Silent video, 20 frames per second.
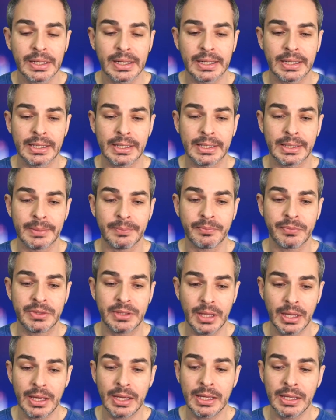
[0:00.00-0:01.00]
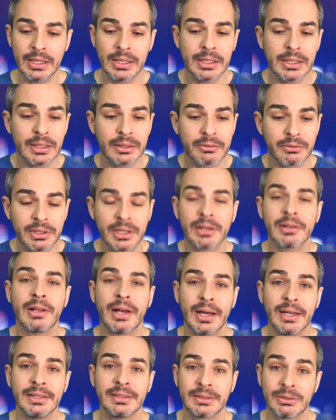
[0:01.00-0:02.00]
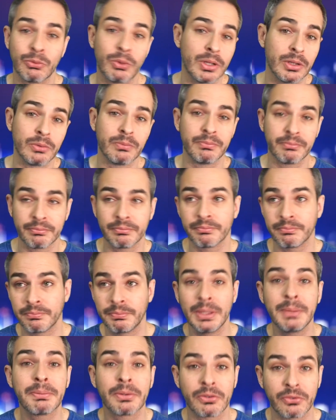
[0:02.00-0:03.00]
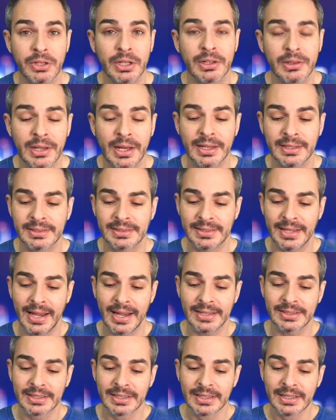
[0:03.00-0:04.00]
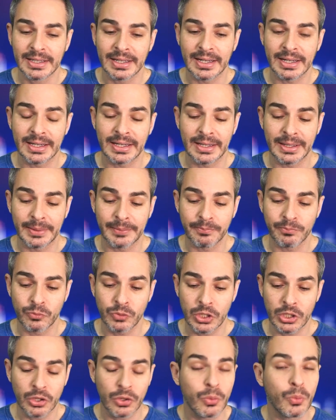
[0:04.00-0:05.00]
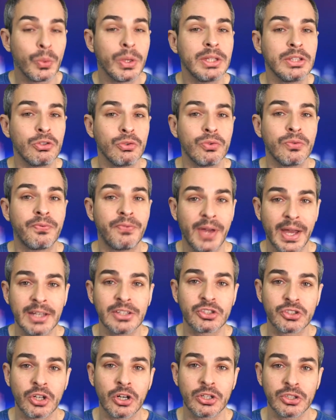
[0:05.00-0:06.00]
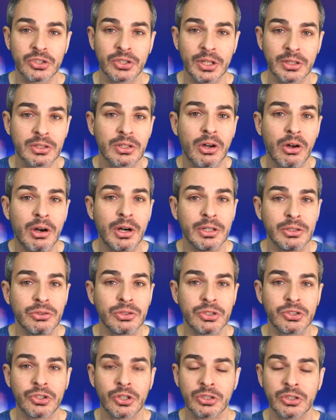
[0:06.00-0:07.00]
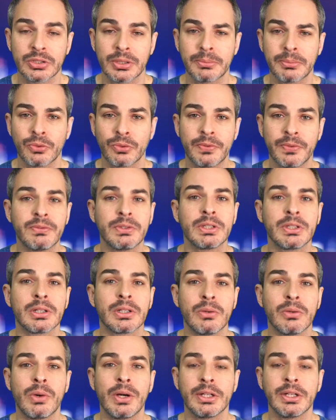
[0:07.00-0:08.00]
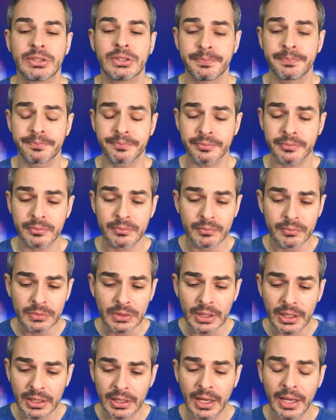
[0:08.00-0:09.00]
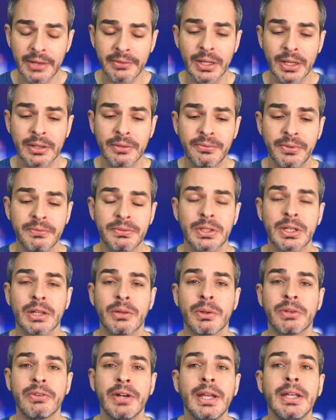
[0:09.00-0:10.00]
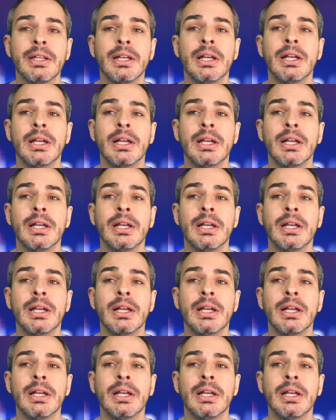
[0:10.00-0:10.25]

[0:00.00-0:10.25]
they realized, well, people realized that, you know, when you fast charge that car, and you can charge it up to 50 kilowatts at a 50 kilowatt rate,